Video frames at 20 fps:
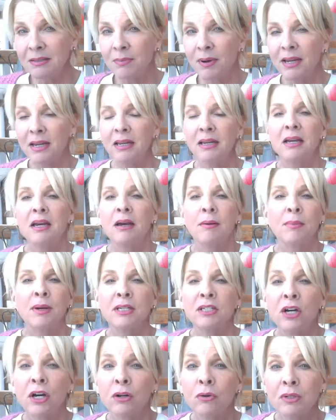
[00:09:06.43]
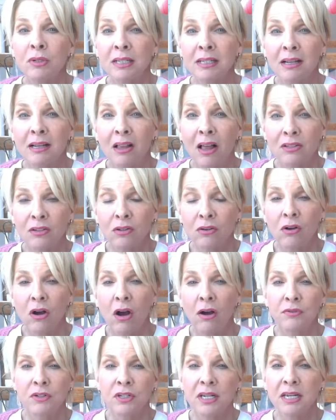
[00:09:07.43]
my daughter was in Classical
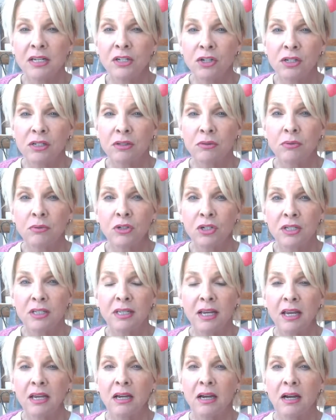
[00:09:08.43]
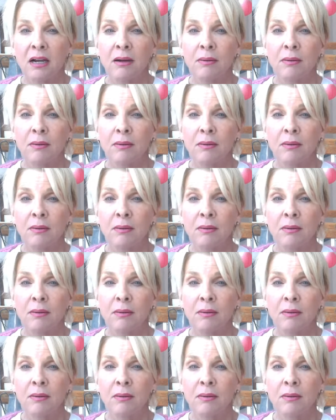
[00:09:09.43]
Conversations, which is a